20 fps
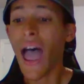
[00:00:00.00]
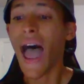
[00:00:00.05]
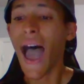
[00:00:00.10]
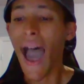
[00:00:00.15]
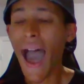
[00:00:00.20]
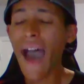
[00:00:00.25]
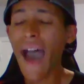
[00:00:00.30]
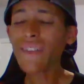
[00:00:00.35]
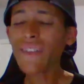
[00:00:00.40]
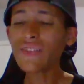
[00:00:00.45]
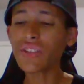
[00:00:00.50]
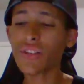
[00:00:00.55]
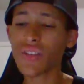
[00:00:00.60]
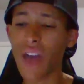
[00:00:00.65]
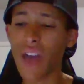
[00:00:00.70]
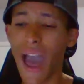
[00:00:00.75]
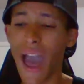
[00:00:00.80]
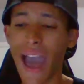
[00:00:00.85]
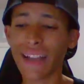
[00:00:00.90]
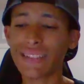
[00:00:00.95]
After
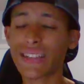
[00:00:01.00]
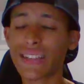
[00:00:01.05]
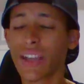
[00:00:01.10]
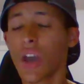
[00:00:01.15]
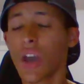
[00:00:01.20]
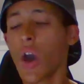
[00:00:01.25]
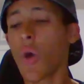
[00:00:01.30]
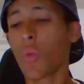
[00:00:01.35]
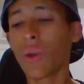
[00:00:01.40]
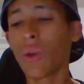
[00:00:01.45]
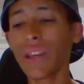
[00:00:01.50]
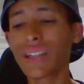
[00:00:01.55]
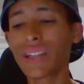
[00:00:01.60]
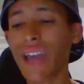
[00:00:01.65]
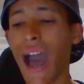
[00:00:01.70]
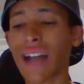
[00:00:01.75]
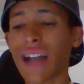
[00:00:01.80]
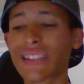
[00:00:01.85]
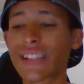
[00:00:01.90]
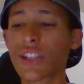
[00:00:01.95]
that, we
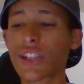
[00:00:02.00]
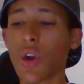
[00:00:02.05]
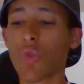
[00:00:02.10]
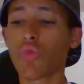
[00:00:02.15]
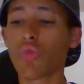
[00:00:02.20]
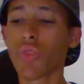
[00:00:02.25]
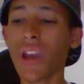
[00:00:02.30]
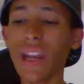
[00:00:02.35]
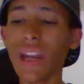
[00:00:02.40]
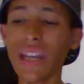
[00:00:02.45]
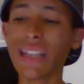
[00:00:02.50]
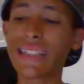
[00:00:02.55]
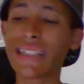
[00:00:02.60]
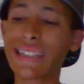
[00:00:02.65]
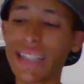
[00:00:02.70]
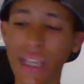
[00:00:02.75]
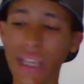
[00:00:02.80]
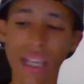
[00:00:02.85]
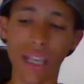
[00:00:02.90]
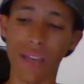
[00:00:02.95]
got Serena
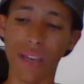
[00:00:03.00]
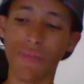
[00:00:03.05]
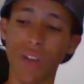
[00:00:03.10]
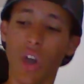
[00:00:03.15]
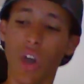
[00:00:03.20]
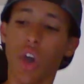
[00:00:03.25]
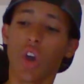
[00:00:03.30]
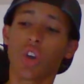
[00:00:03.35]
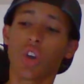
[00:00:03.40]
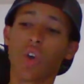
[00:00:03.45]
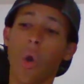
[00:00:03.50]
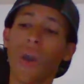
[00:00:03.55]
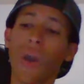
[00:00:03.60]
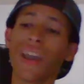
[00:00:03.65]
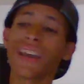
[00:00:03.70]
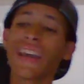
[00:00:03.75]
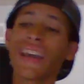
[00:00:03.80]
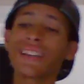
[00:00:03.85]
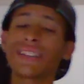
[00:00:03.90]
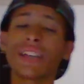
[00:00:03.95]
Deeb going
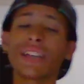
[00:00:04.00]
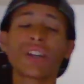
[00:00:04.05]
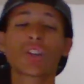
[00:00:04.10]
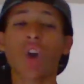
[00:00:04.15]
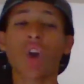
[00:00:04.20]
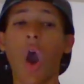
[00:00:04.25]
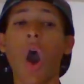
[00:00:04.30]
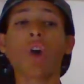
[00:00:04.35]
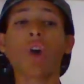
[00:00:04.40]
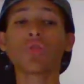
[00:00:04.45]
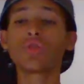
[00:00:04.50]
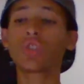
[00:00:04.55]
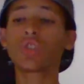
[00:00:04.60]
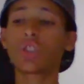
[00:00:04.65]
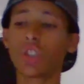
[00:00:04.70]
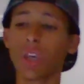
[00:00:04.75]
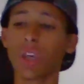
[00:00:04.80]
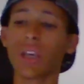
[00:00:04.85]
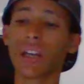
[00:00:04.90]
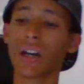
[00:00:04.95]
against Hikaru
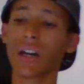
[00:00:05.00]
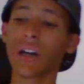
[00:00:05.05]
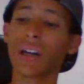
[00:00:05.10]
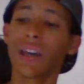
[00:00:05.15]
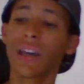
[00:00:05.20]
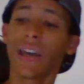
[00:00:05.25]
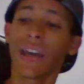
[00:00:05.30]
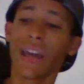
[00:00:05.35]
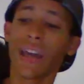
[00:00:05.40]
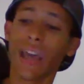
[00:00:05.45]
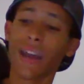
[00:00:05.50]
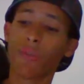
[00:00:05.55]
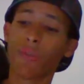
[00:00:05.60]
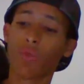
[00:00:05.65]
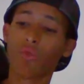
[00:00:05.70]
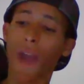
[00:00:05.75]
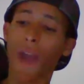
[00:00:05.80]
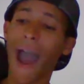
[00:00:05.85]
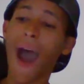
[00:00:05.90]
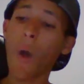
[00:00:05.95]
Shida in
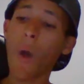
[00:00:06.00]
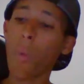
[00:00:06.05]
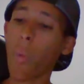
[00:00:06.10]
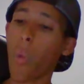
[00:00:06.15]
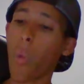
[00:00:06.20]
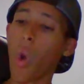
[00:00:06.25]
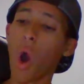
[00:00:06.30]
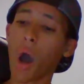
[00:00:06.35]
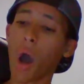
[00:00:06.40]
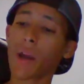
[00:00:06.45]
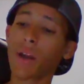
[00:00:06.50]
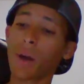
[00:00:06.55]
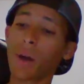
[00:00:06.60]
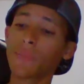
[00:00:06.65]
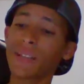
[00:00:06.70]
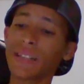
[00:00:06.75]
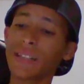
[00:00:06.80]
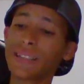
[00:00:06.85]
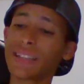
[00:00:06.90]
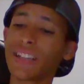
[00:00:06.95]
round 1 of
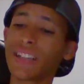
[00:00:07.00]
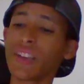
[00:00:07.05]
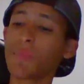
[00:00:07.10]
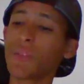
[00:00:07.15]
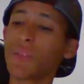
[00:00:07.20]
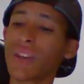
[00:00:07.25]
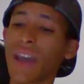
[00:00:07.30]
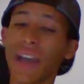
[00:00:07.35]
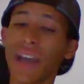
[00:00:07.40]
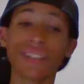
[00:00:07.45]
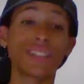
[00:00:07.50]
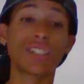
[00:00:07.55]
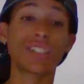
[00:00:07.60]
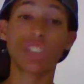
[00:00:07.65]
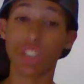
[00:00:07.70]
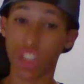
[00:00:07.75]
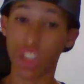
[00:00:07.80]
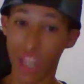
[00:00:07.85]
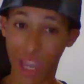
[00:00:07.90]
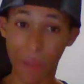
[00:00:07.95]
the TBS
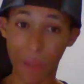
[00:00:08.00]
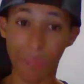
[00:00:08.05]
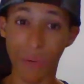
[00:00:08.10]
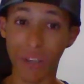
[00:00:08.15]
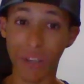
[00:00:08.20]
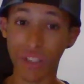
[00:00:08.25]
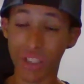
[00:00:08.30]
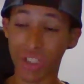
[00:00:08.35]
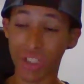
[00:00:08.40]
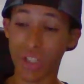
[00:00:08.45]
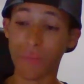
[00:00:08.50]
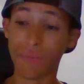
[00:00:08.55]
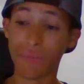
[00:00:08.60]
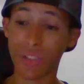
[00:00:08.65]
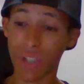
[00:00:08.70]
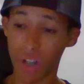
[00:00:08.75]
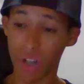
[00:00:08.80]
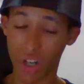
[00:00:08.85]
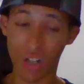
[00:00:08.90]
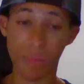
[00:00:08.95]
Championship
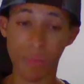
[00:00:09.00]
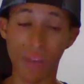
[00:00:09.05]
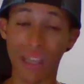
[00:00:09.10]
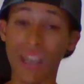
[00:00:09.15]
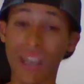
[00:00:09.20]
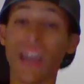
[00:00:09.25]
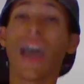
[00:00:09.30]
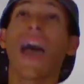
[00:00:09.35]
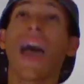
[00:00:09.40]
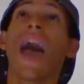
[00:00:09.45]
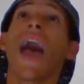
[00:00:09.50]
Tournament.